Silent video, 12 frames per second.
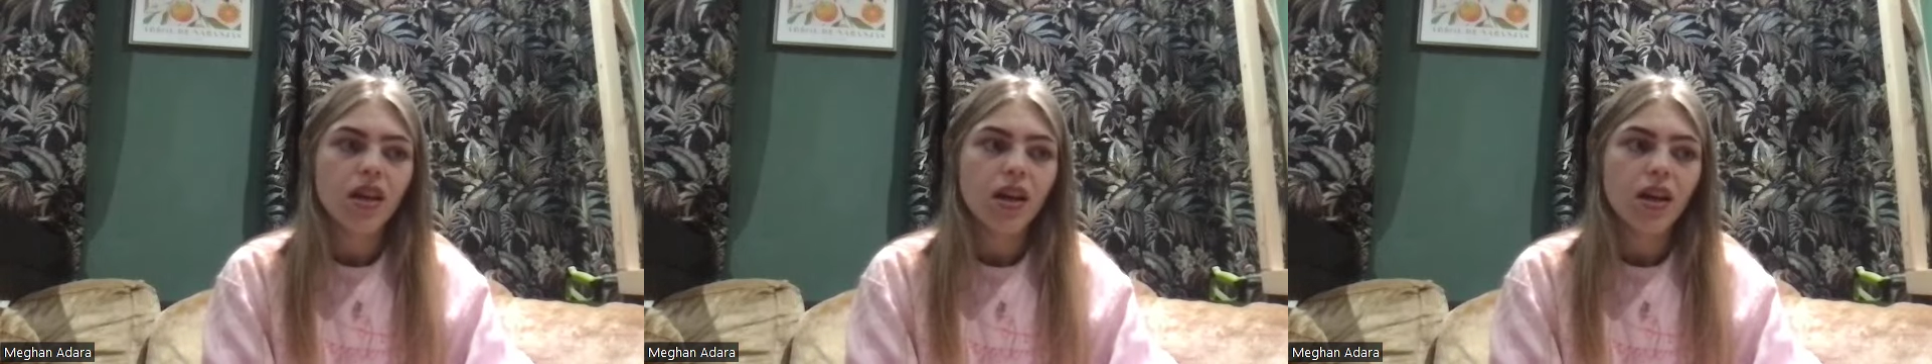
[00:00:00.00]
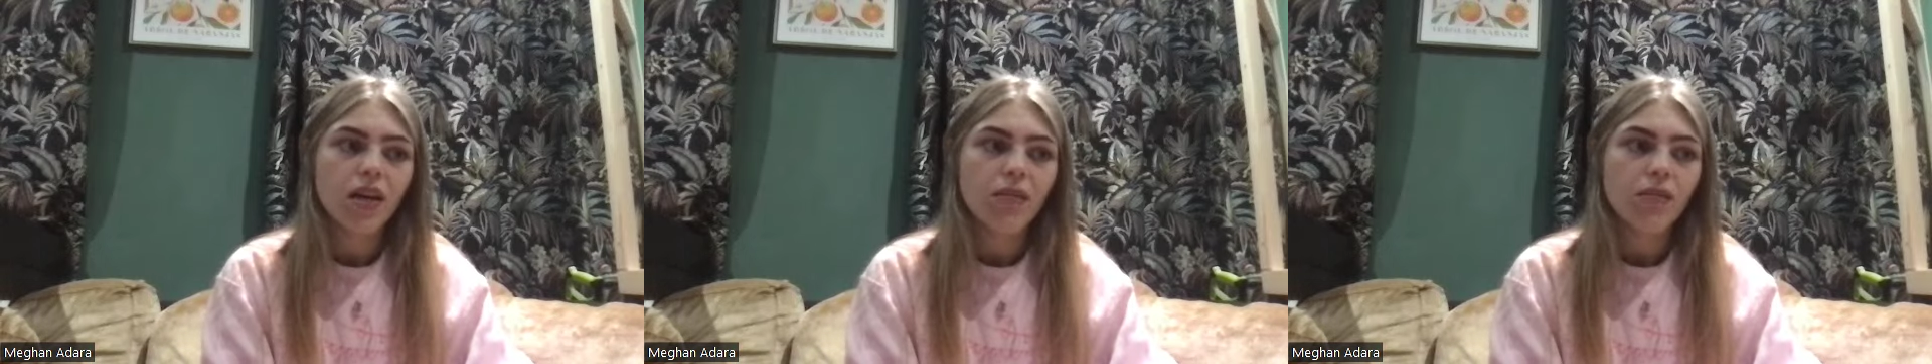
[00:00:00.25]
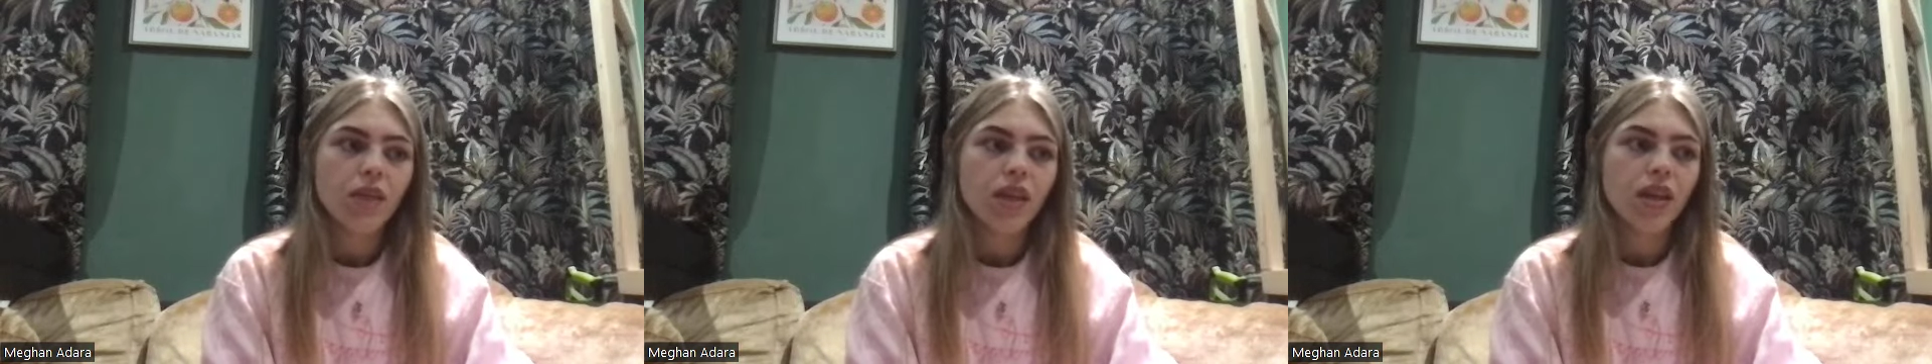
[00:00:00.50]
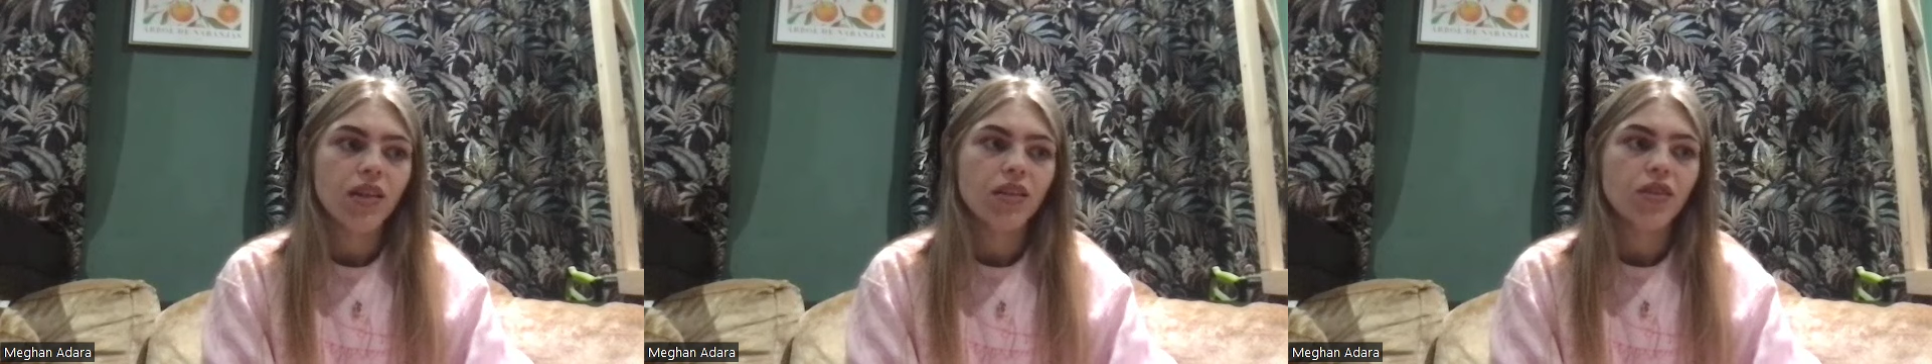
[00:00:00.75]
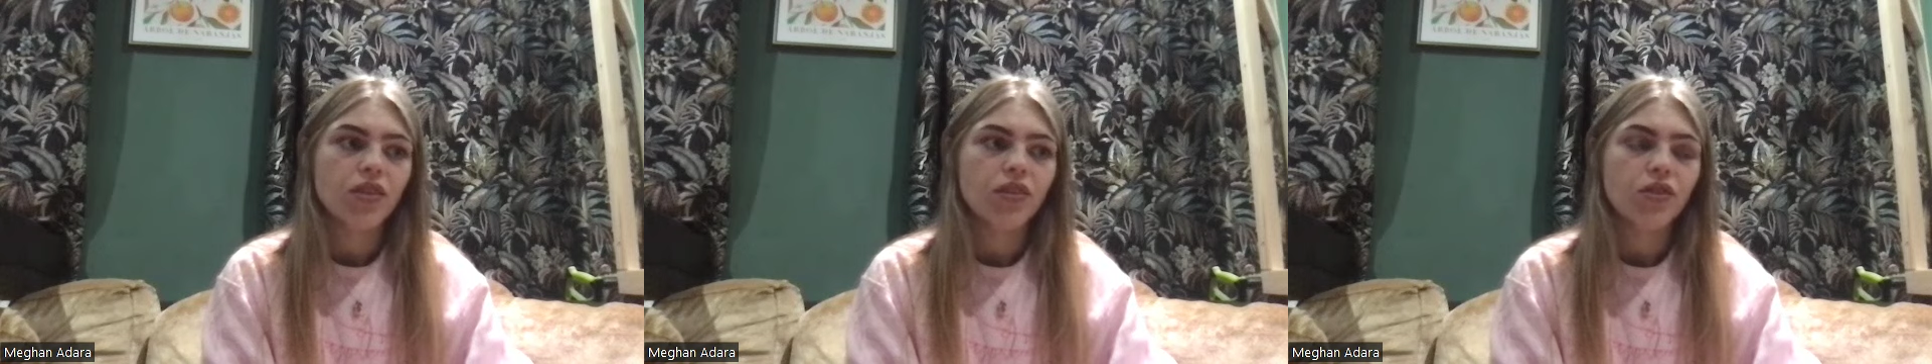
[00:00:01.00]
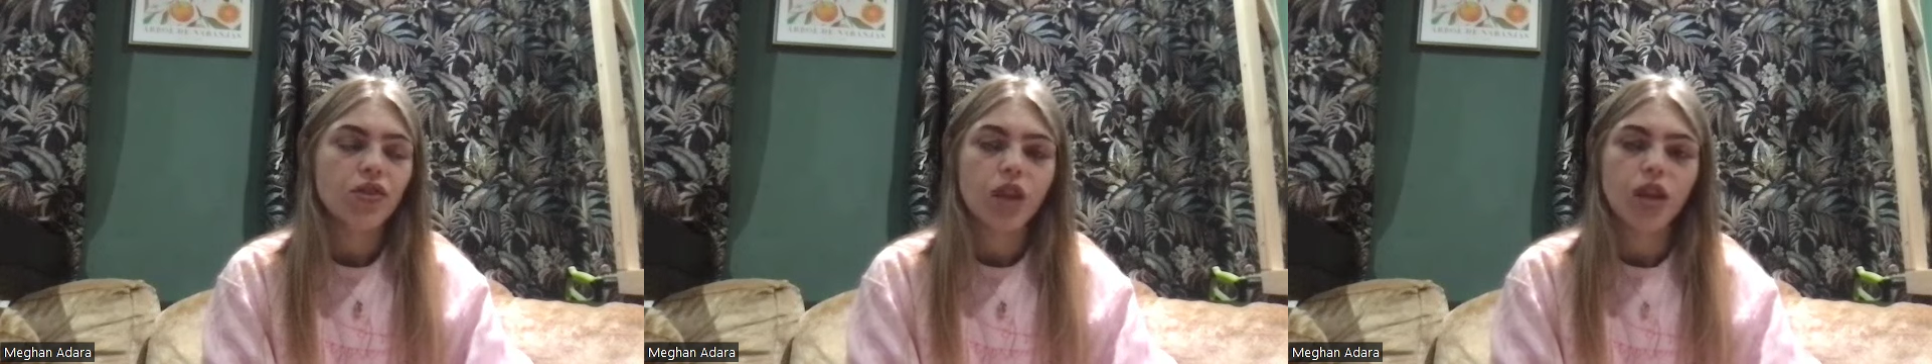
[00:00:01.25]
and
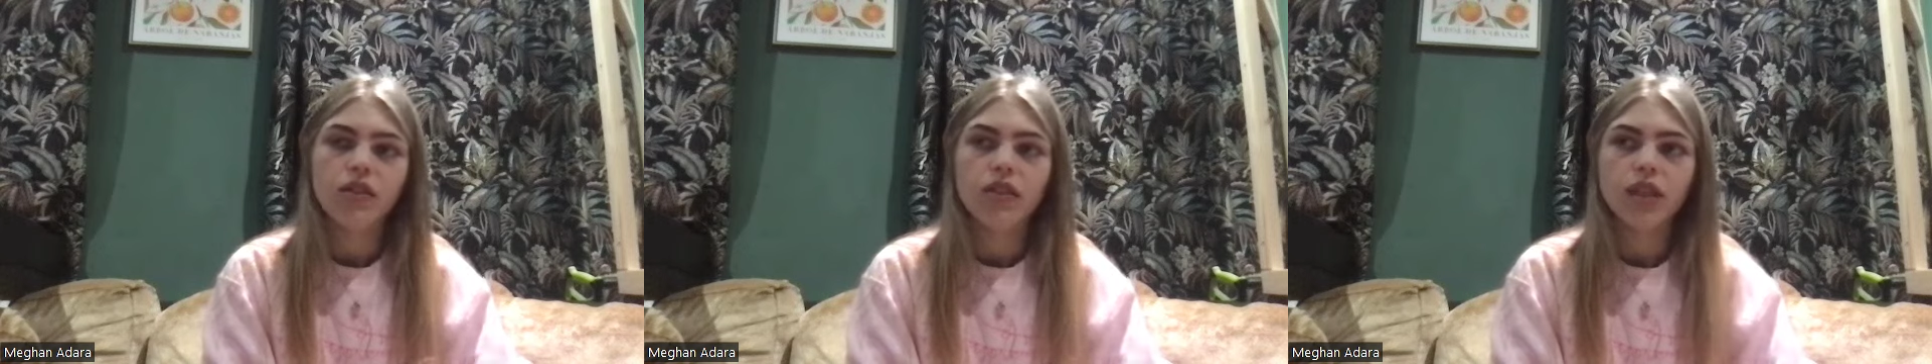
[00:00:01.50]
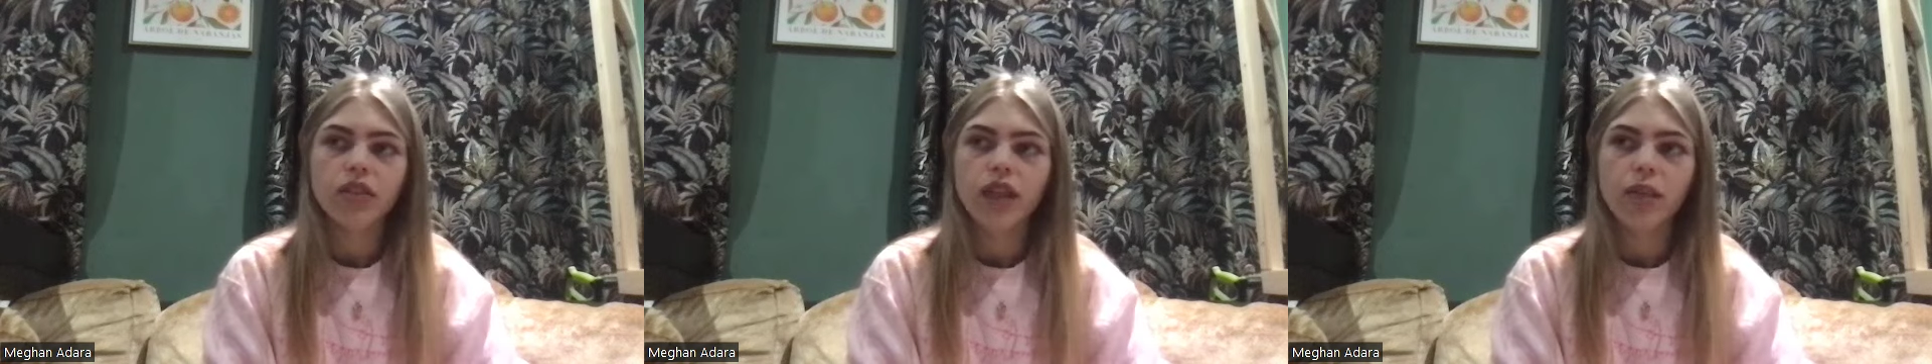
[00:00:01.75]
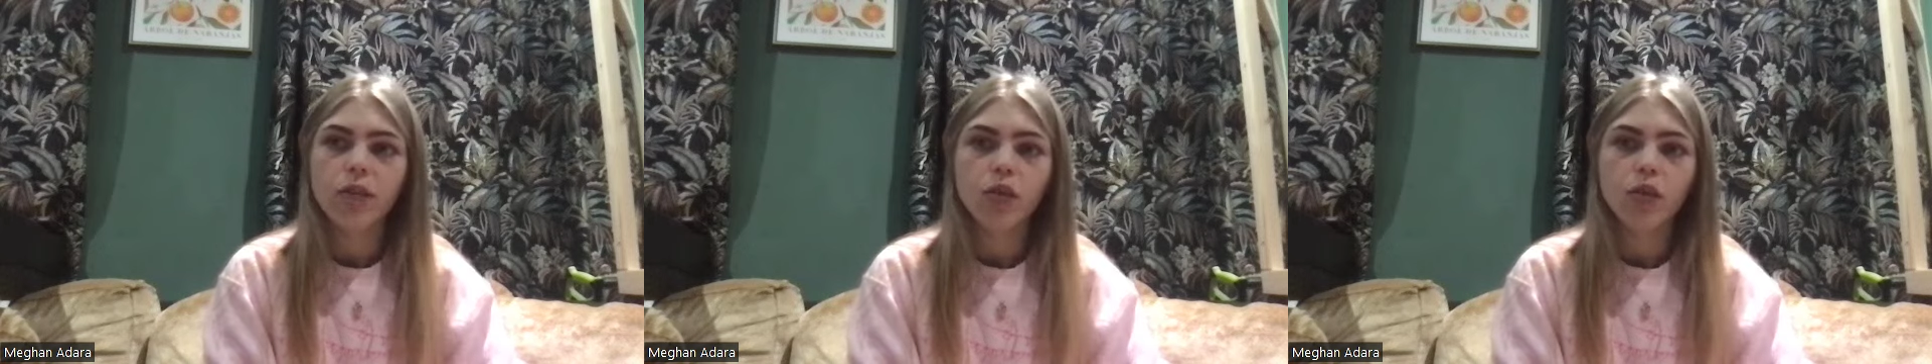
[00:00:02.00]
trying to figure out